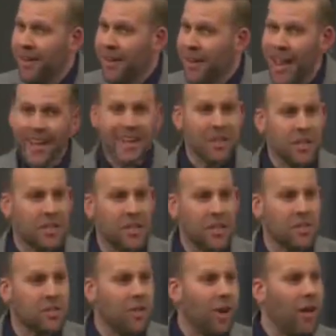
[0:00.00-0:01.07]
And I can see
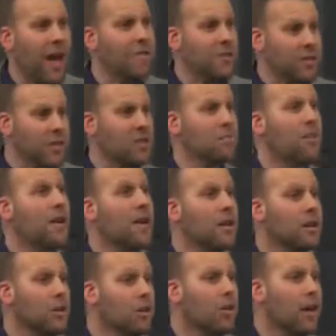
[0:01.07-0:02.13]
Saul having a
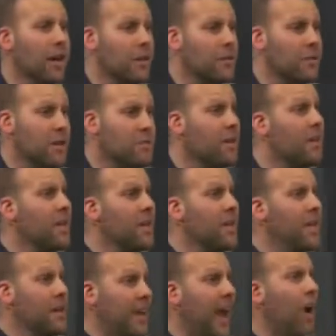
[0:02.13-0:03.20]
smug look on his face, maybe
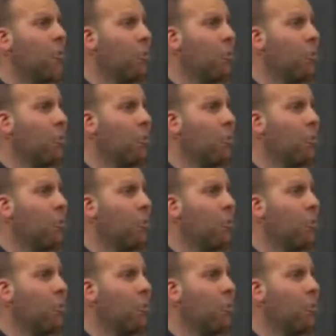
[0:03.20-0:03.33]
now